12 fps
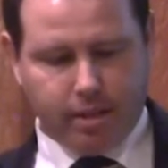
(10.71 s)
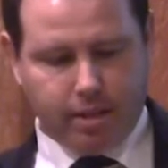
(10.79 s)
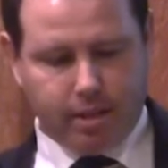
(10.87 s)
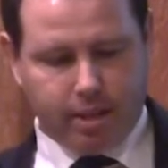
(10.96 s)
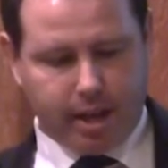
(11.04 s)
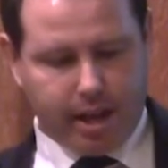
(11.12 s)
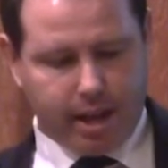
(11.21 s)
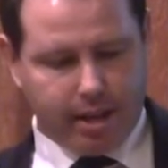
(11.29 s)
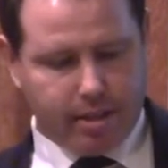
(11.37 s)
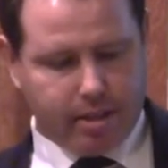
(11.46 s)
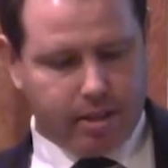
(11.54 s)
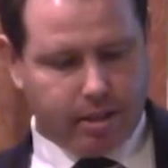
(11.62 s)
custard
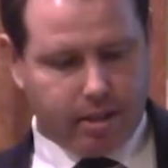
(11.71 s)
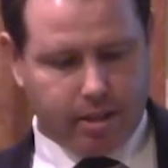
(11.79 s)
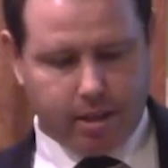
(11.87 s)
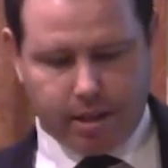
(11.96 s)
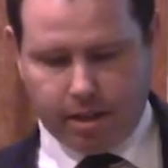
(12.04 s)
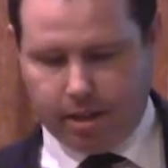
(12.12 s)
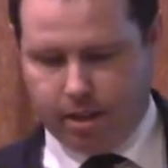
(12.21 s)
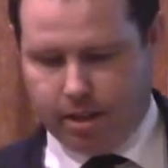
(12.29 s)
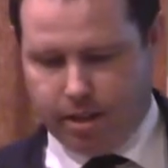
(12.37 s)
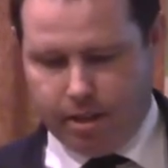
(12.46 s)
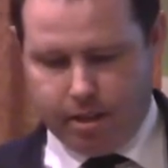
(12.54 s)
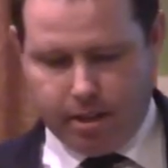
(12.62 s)
tarts
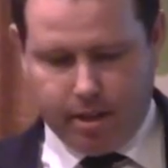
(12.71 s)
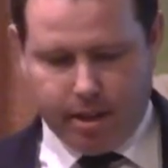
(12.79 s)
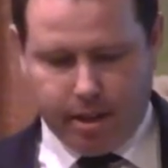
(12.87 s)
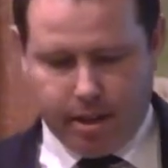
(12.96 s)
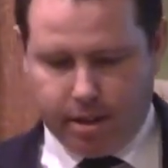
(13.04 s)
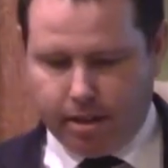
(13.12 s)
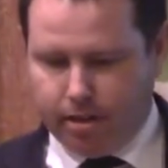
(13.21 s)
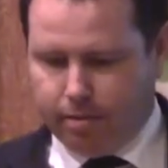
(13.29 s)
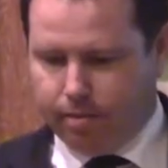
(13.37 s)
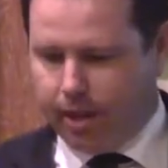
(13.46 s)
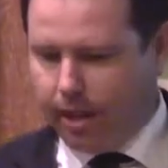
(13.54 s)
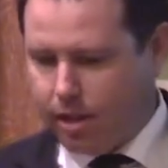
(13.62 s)

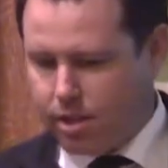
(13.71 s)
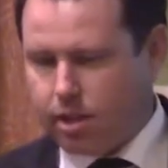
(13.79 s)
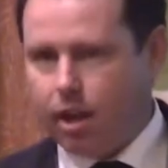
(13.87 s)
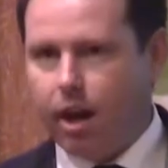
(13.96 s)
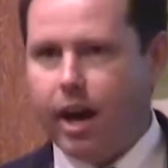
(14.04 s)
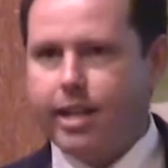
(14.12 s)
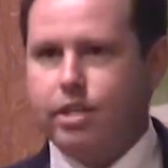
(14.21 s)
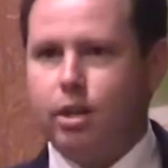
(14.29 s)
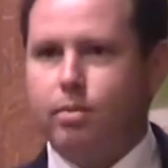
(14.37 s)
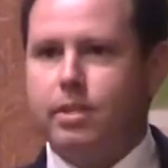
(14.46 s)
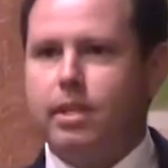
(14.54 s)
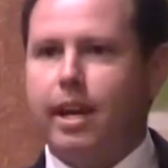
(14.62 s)
and vanilla slice,
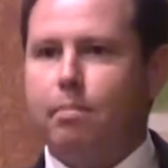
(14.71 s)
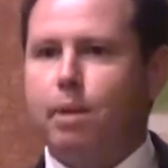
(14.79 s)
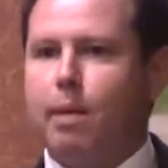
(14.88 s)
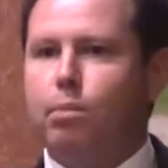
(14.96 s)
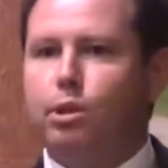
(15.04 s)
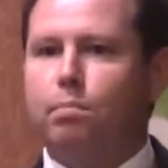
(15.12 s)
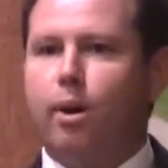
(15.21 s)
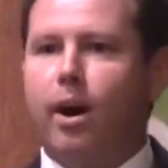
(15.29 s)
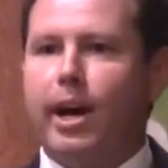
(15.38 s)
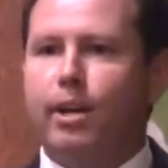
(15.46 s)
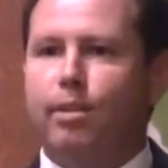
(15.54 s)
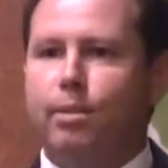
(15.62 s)
that was to get people's
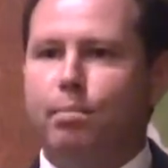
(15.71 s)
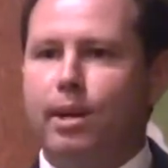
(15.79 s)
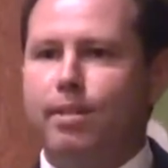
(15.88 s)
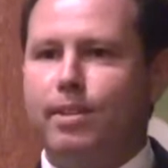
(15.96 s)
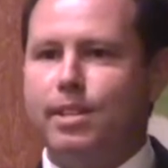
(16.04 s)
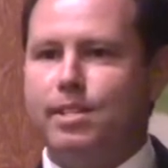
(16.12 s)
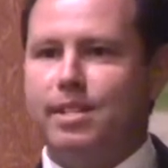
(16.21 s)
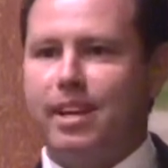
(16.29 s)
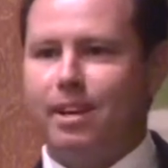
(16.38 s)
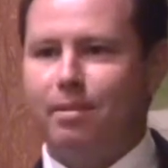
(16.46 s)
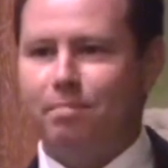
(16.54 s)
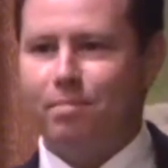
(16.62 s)
mind off the previous
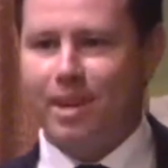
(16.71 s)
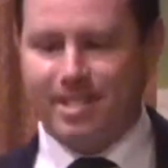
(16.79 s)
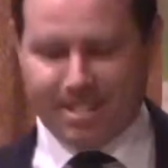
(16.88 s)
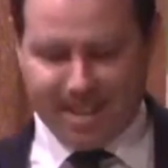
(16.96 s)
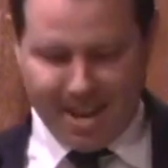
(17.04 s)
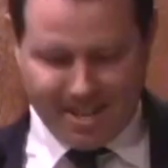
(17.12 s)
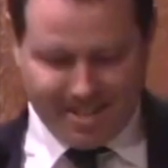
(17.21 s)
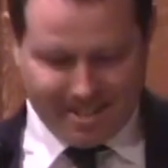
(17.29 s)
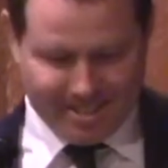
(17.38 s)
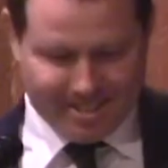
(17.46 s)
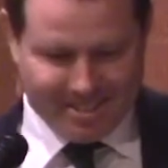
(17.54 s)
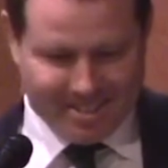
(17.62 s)

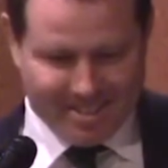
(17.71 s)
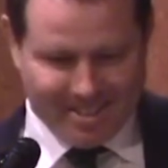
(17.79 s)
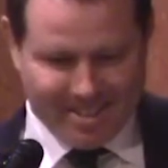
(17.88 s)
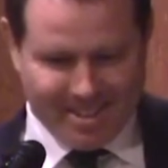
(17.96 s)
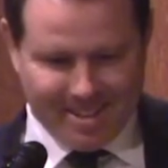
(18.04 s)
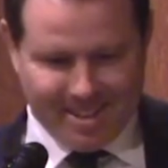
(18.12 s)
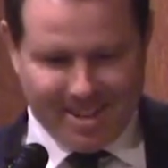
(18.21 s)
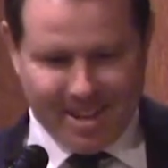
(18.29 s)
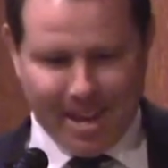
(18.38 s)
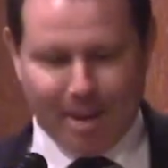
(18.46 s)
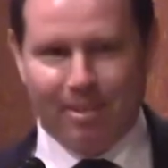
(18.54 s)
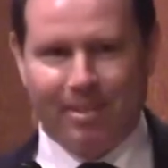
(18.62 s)
presentation.
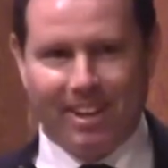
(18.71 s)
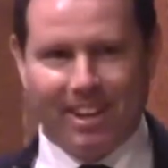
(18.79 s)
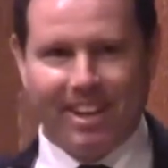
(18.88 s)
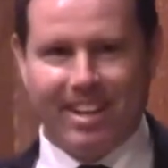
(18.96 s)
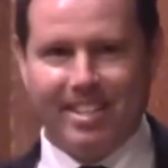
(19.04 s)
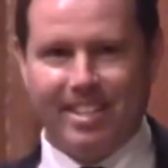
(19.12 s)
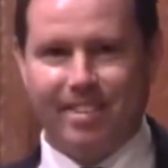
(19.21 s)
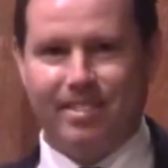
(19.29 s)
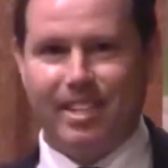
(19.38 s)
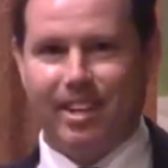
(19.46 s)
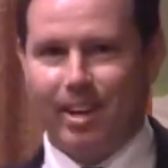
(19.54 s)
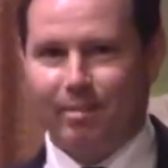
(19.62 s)
But really, it is
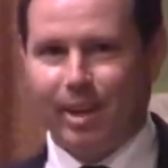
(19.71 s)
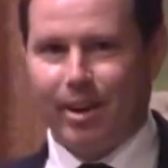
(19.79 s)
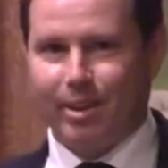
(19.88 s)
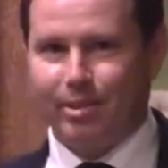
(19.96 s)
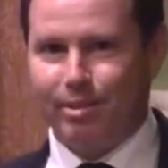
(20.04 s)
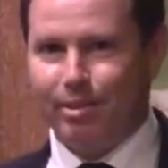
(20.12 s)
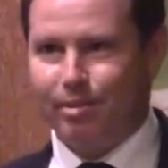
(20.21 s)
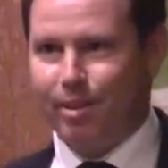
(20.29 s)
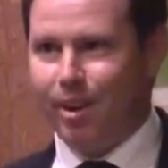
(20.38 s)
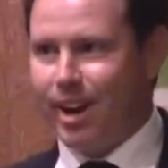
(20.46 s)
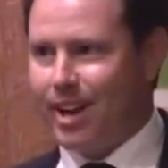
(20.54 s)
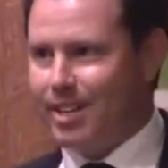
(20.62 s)
interesting. I'm going to
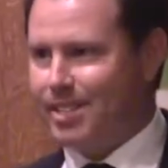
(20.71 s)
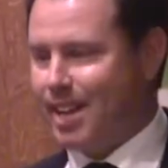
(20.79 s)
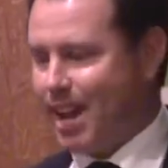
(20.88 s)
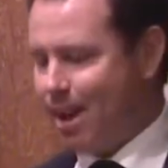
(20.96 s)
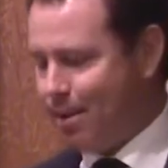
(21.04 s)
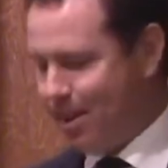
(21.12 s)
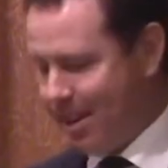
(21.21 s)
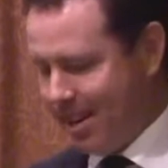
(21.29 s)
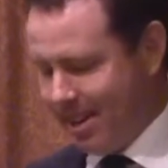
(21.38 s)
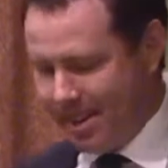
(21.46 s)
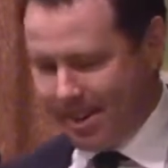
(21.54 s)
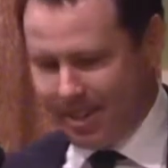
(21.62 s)
revise how
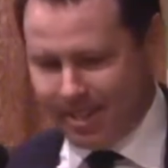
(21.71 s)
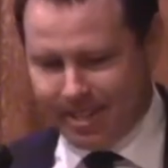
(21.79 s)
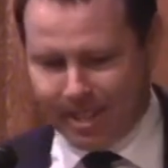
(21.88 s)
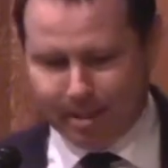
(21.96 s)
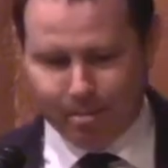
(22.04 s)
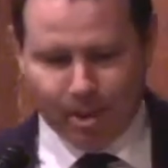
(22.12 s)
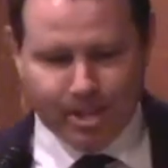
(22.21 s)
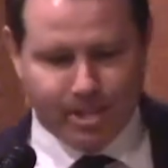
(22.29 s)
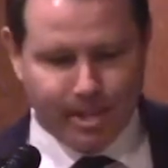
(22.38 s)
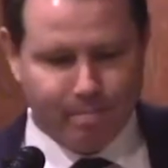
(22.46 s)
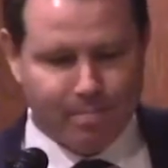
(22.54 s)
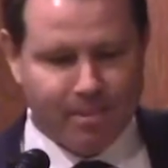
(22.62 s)
I inject my
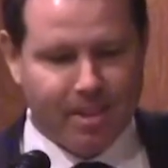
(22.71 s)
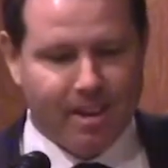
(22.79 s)
sheep.